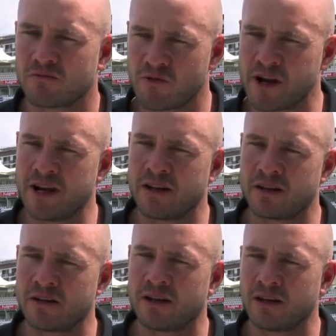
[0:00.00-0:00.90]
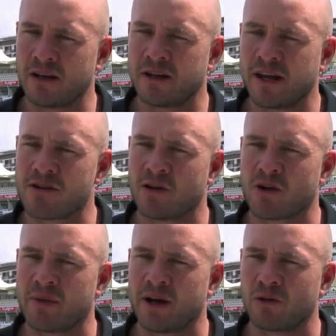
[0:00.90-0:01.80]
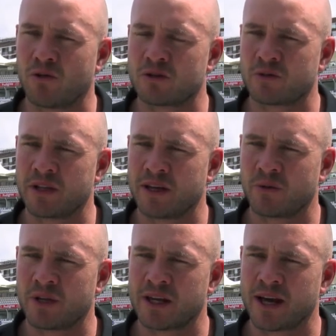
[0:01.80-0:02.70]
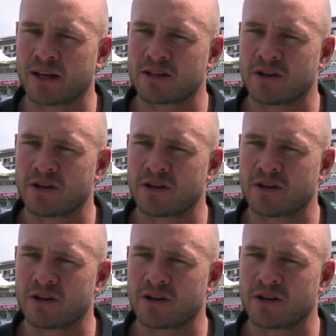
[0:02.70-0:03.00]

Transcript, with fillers: read and, and hear a lot about Lord's when they're when they're younger.